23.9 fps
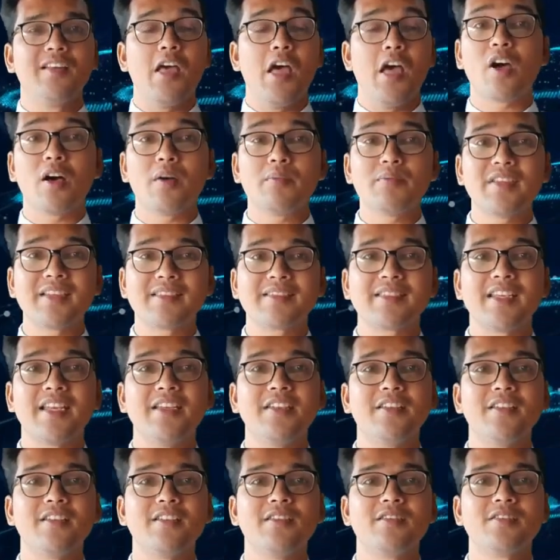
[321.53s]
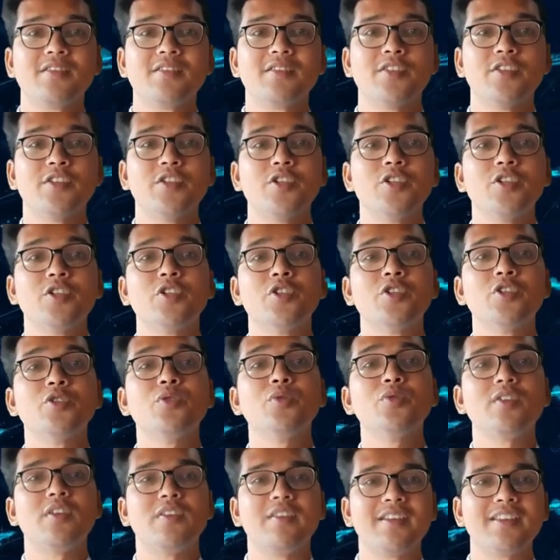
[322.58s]
from the senders
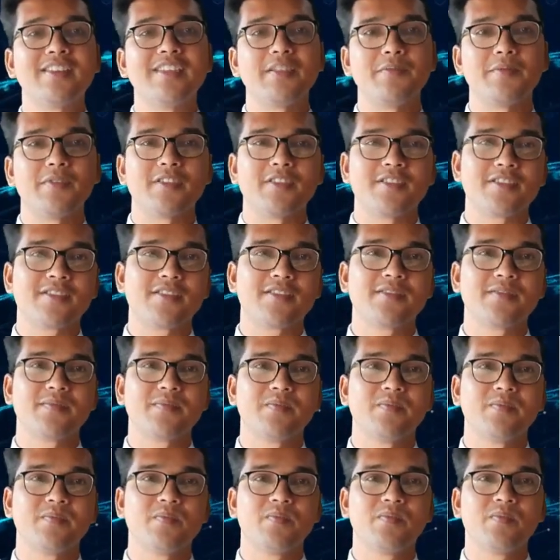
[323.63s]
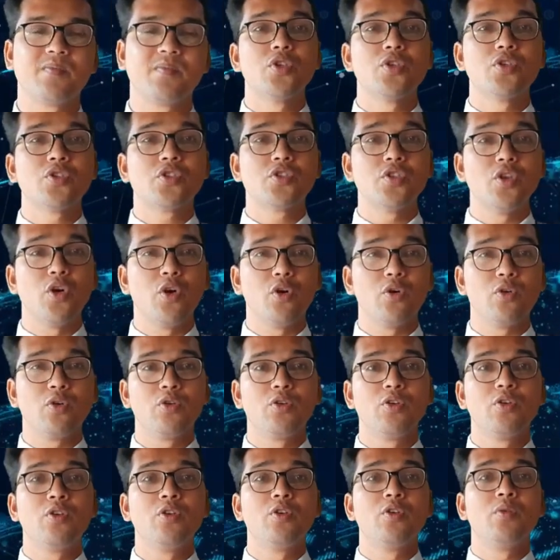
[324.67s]
to the receivers. So
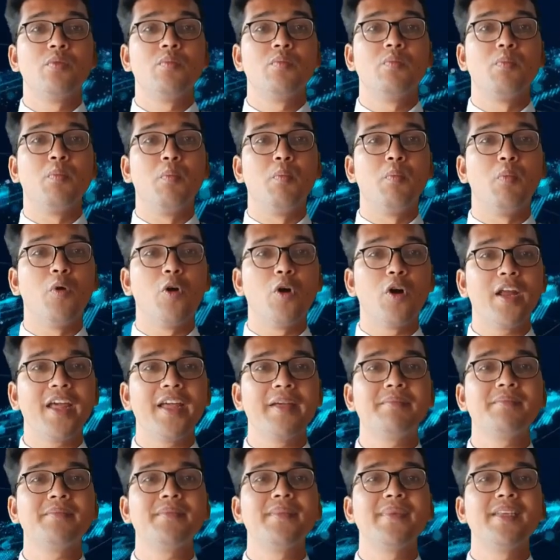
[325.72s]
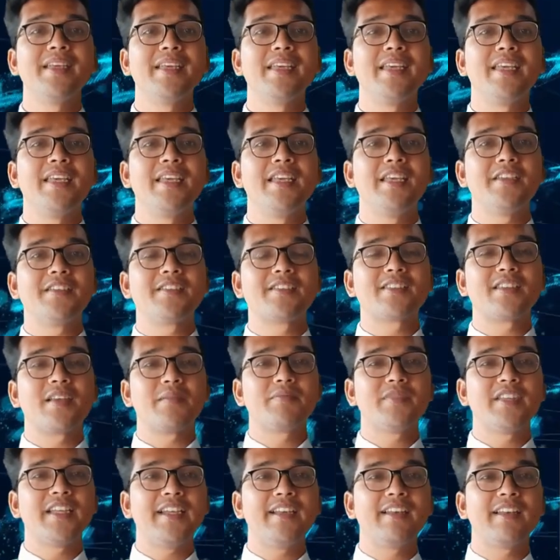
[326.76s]
modem is
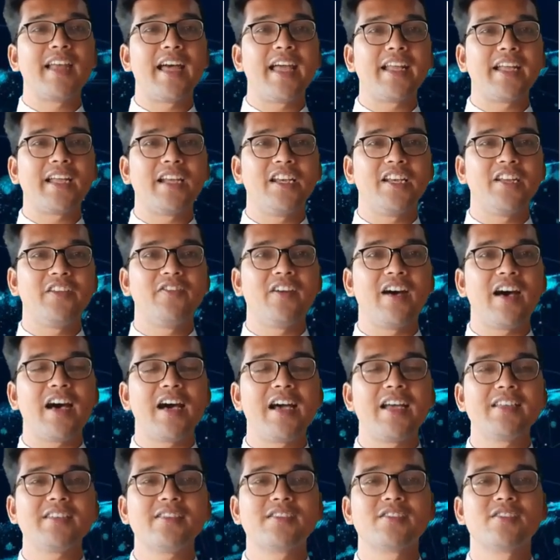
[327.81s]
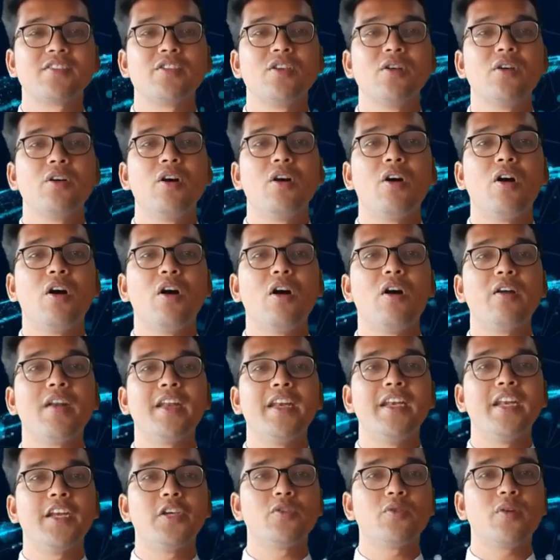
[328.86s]
something like a device or
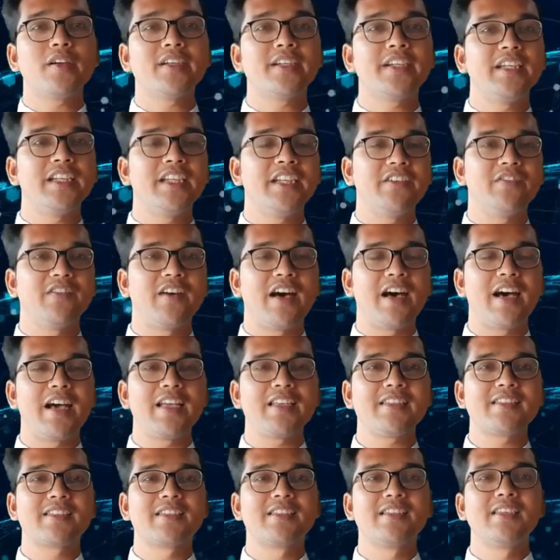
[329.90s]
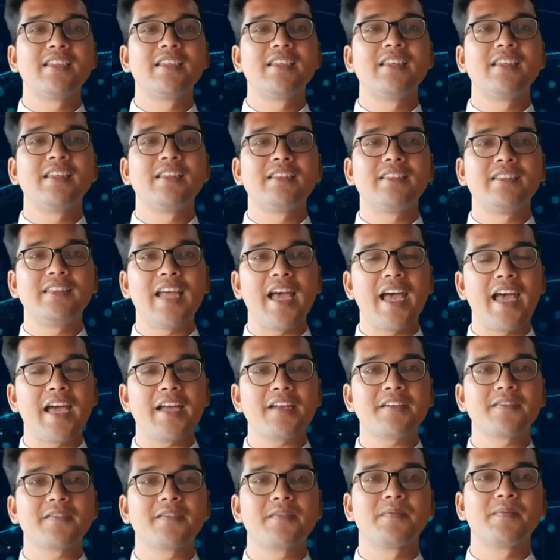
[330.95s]
a networking device
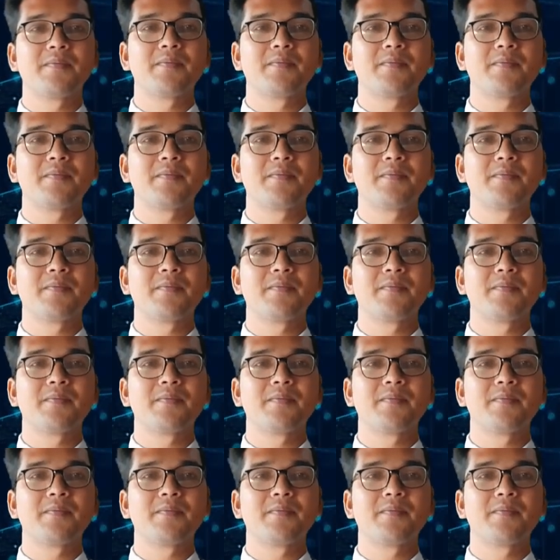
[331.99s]
that